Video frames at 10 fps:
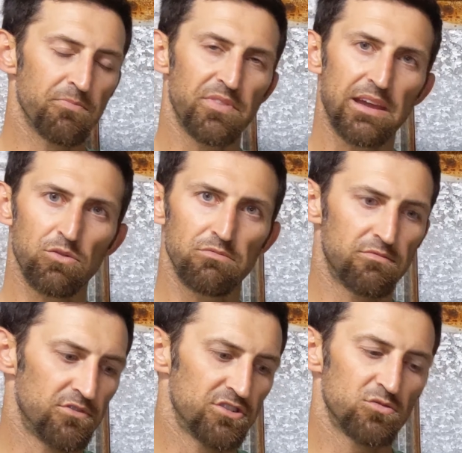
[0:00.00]
they would
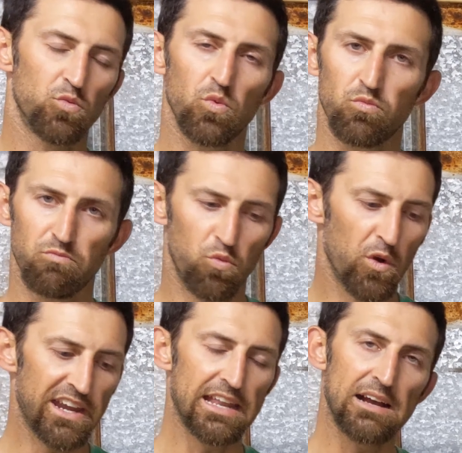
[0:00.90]
just
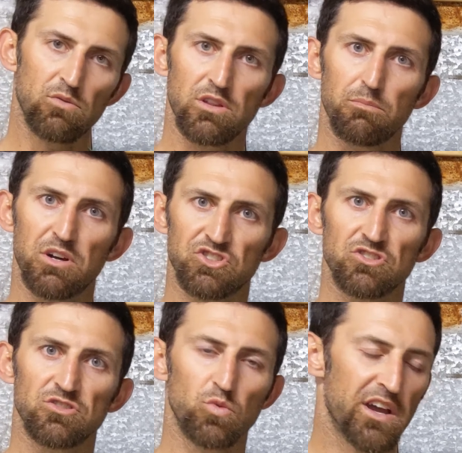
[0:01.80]
weigh down with a bunch
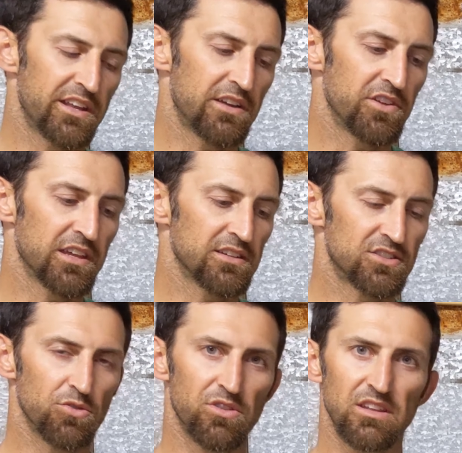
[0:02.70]
of sweat and everything.
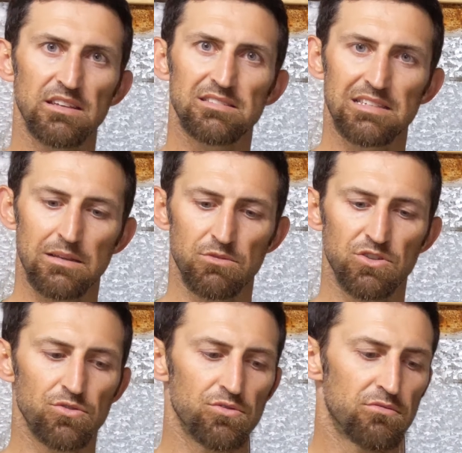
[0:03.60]
So these seem
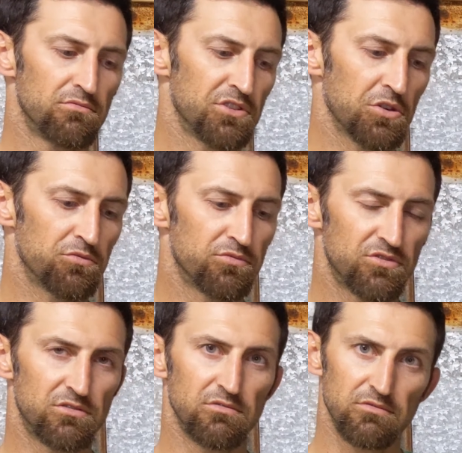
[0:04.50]
to,
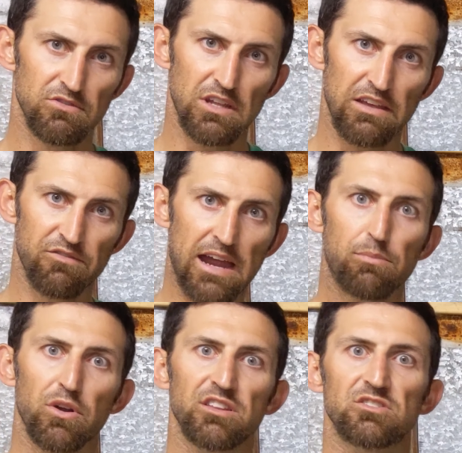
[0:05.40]

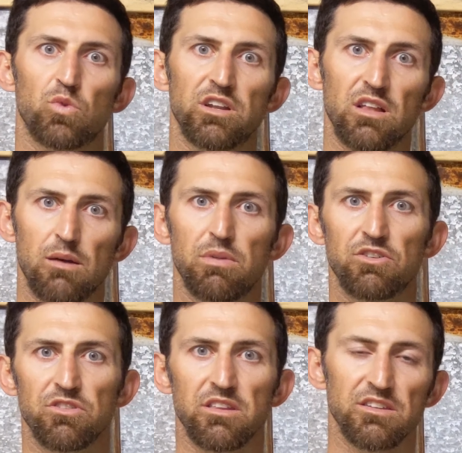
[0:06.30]
evaporate the sweat a lot
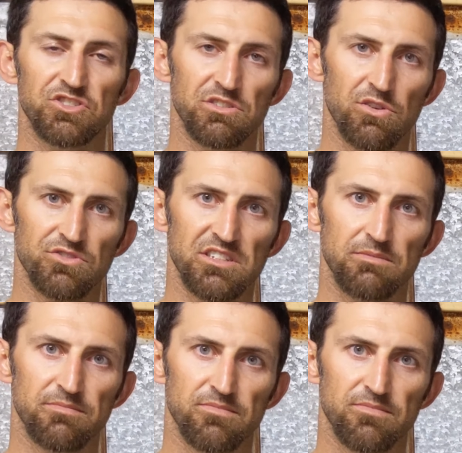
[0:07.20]
better than the Giros did.